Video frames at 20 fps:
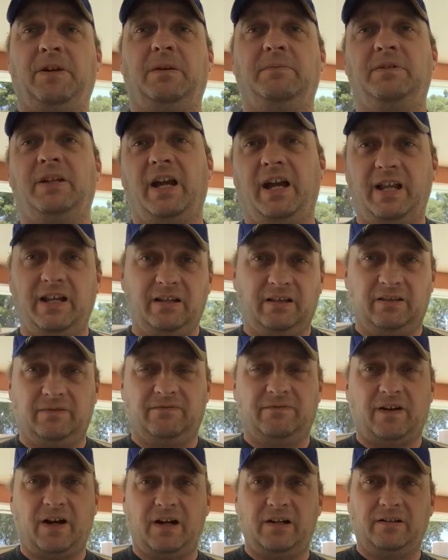You edit the
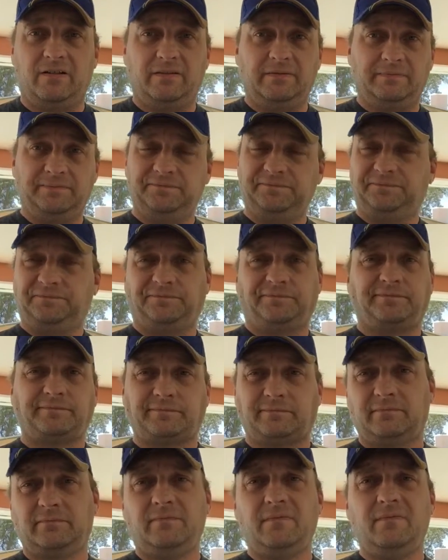file,
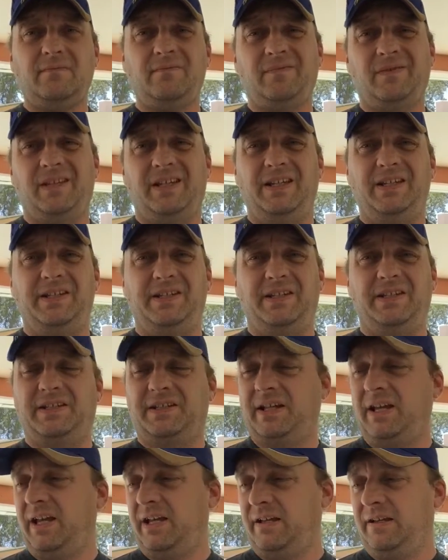easy as
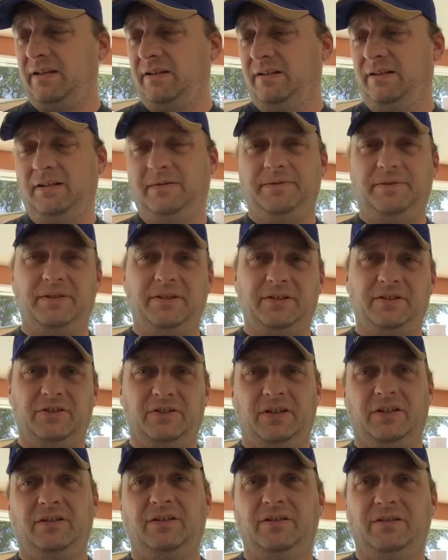cake. So you can
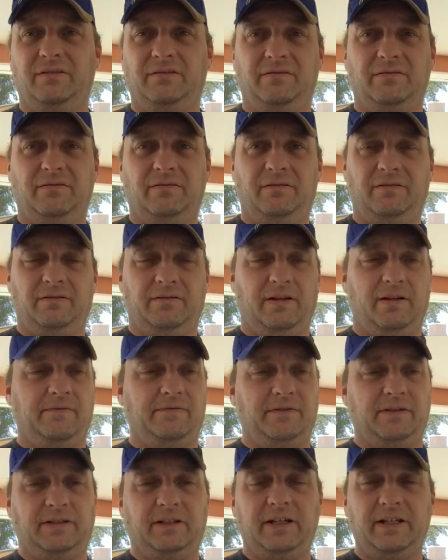change it
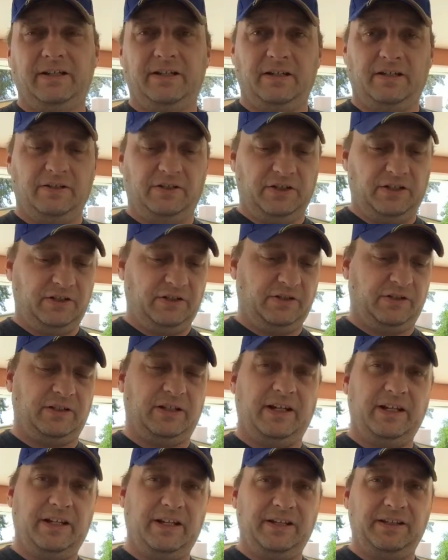however you like. You can change the
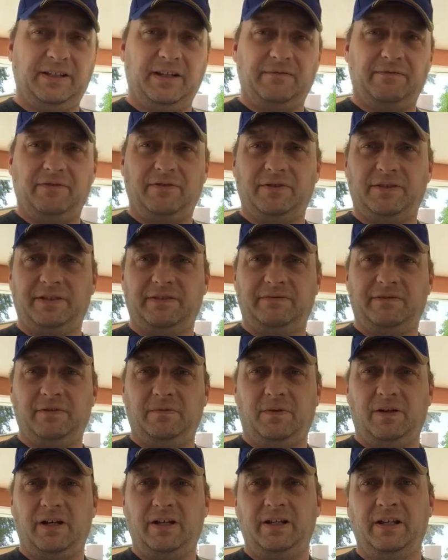lighting levels if you
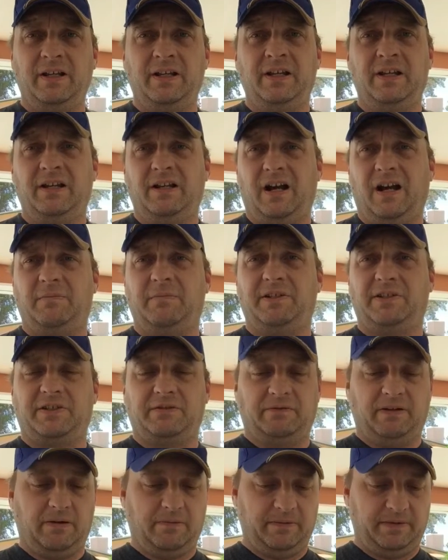want. I messed
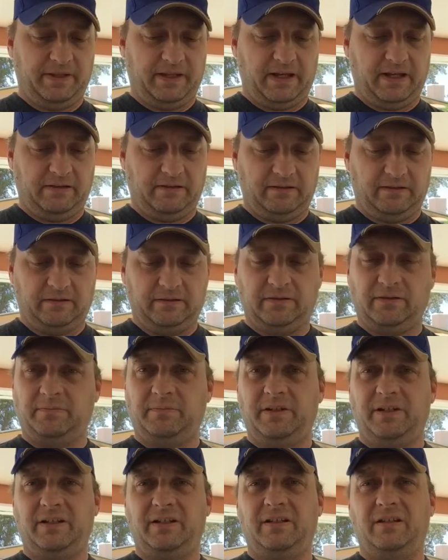around with that a little
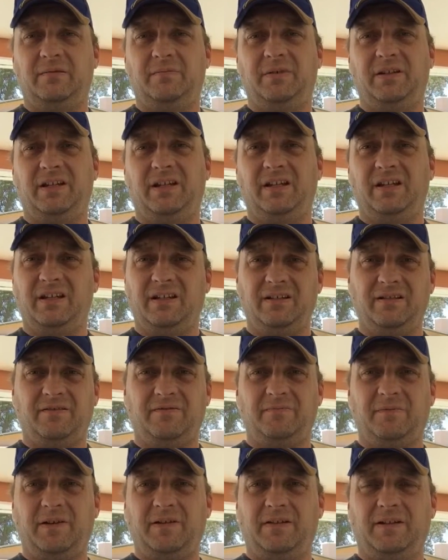bit in the beginning
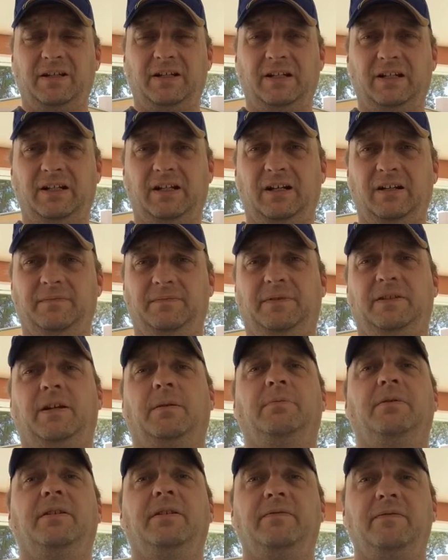of my
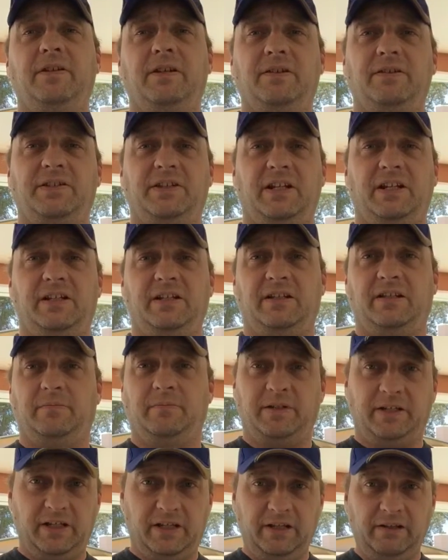couple of the videos that I did at the
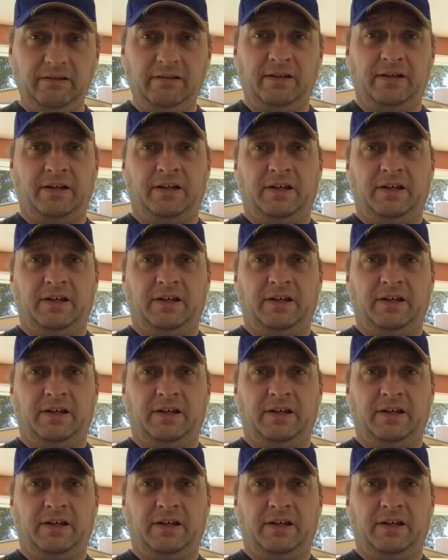beginning.